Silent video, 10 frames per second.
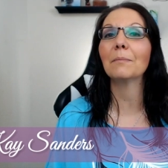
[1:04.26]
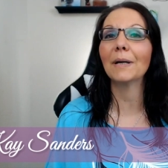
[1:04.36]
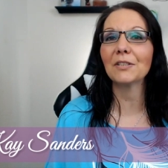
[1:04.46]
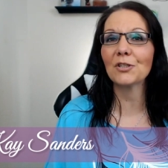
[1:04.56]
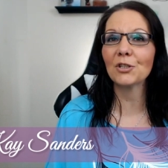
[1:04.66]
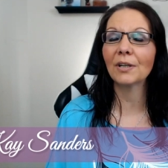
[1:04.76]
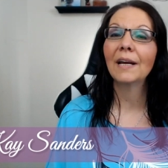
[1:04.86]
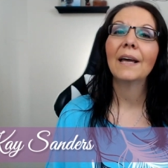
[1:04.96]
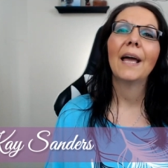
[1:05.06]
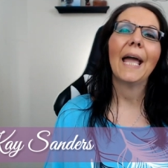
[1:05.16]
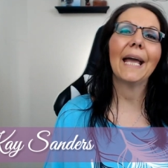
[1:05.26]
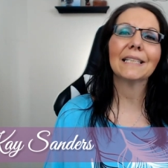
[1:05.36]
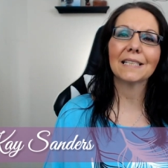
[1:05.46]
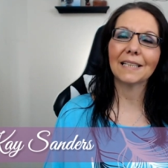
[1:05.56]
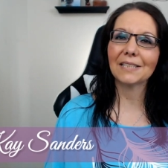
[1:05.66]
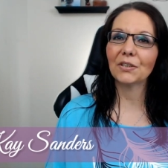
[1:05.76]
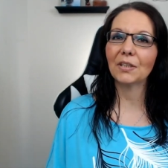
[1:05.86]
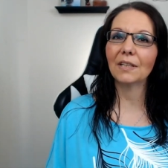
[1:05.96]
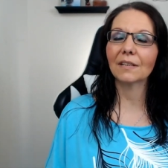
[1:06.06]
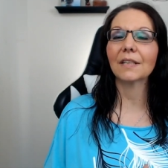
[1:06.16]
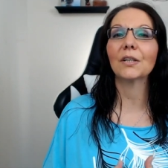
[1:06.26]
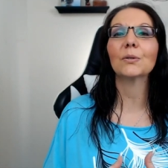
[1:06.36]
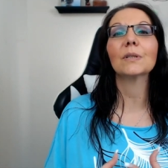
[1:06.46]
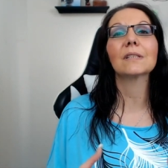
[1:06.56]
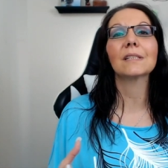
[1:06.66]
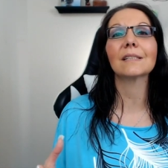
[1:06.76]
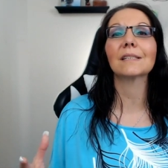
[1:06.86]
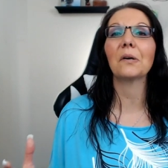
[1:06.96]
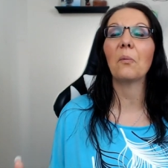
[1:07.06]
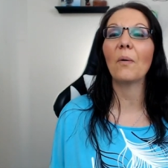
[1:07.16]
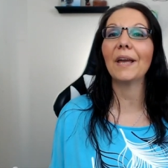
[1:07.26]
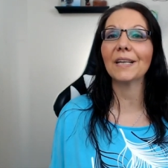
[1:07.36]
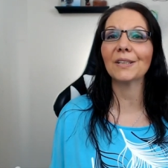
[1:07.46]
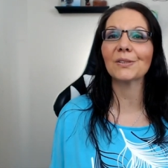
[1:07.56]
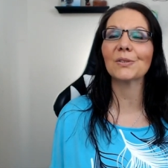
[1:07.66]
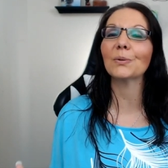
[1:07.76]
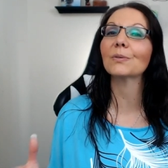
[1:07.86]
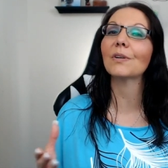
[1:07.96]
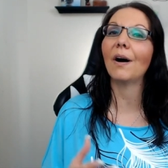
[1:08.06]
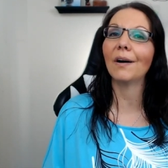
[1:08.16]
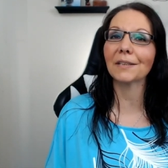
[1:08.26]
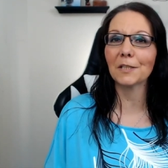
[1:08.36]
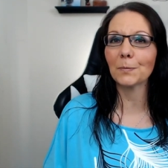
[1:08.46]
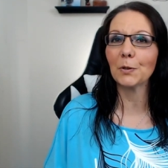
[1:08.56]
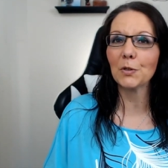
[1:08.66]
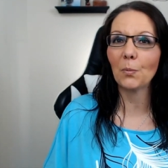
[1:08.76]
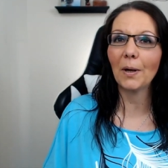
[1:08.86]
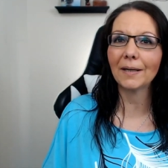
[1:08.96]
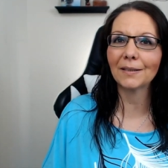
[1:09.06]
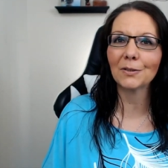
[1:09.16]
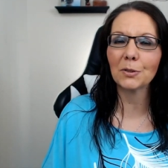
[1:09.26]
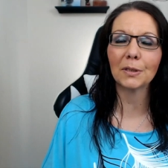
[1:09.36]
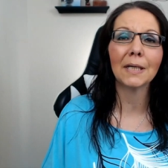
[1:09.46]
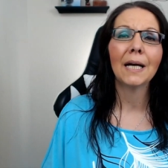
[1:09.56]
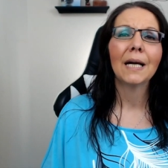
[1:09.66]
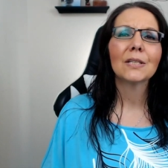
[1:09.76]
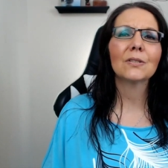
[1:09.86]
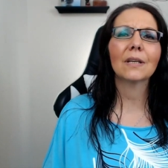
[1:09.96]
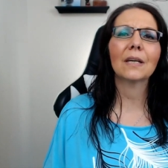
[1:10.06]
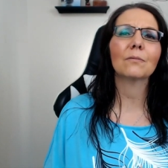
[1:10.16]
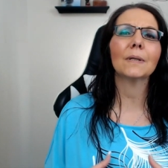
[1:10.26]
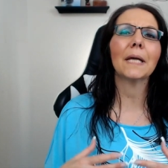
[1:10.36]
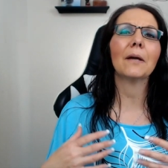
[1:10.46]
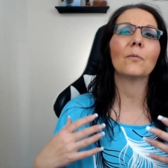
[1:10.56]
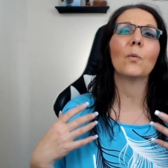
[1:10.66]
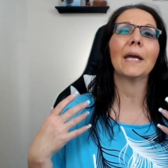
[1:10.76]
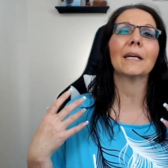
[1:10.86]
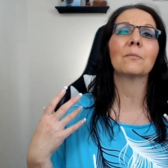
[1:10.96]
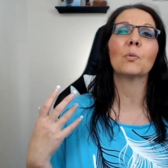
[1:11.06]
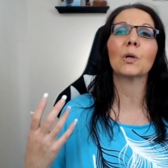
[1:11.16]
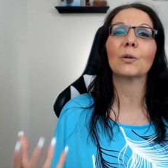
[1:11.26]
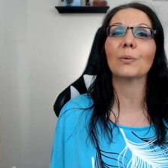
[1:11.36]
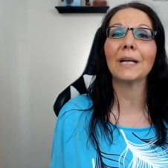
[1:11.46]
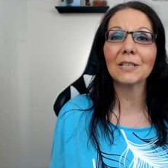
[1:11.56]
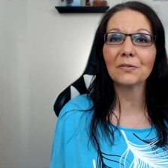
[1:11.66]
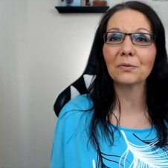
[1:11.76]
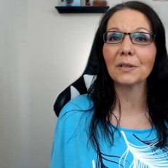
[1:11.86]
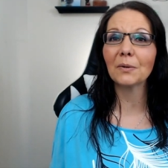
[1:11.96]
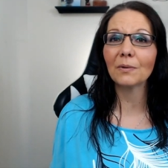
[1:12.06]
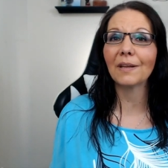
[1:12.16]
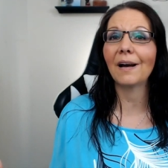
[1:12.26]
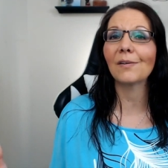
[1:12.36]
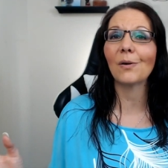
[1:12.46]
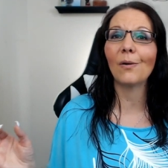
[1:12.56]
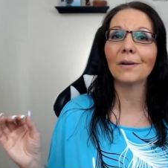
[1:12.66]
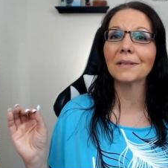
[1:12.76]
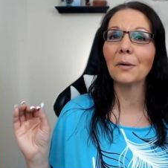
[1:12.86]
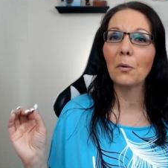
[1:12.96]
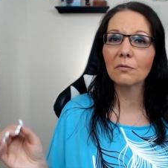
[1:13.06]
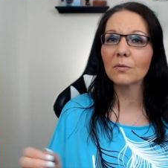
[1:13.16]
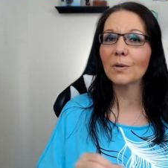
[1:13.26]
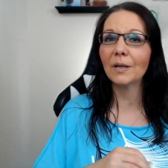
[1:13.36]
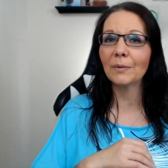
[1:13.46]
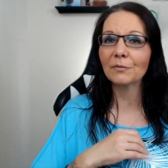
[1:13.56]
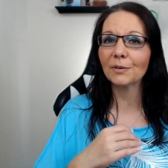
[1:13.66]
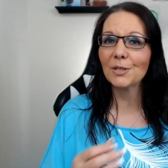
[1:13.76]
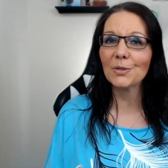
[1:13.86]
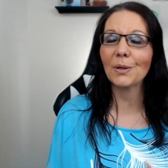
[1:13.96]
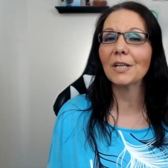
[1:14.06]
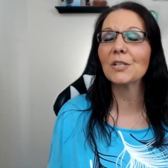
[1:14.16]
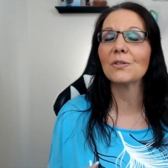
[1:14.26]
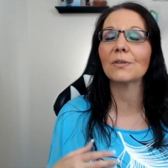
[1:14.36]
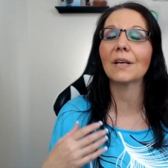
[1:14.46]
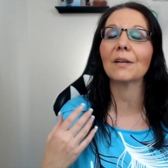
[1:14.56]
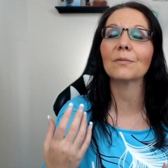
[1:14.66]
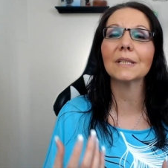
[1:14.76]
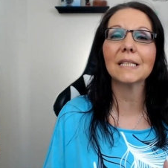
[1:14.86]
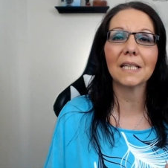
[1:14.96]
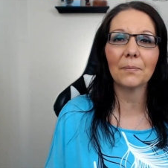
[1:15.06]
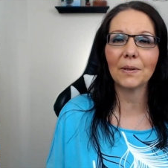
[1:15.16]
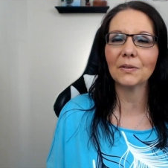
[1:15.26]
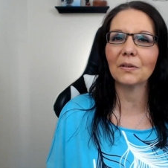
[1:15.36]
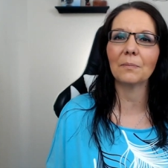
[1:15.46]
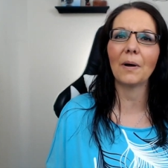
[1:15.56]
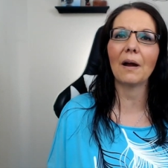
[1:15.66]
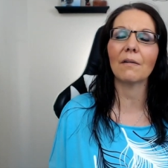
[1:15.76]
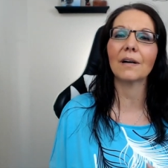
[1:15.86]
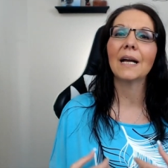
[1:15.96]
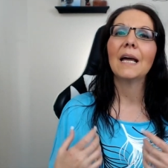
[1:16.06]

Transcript: messenger and celestial healer here to assist awakening souls on their spiritual awakening journey so they can really awaken more gracefully without all the overwhelm and frustration so they can really step into their power,